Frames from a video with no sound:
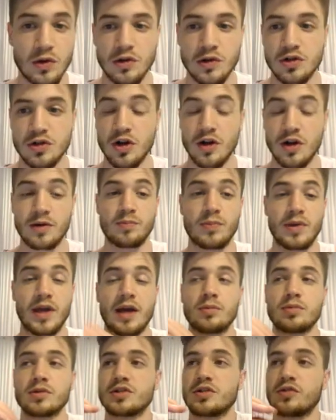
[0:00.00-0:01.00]
should be
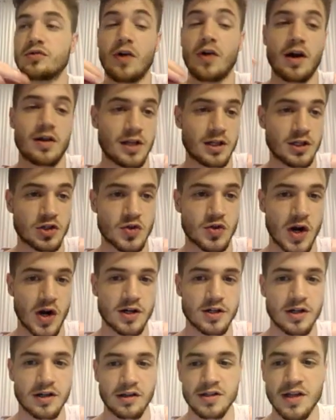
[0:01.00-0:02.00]
able to find the
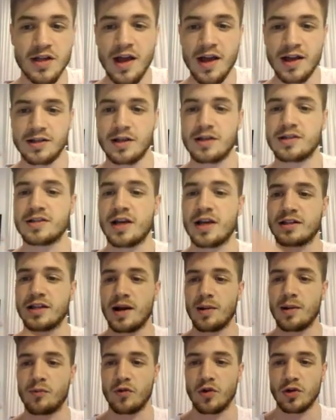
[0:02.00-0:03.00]
instructions to set
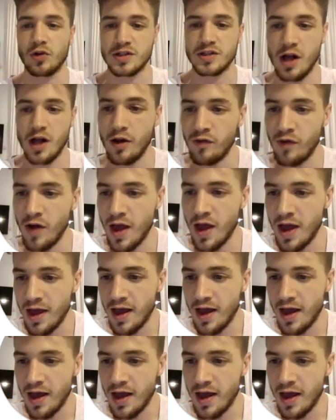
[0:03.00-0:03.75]
that up for yourself.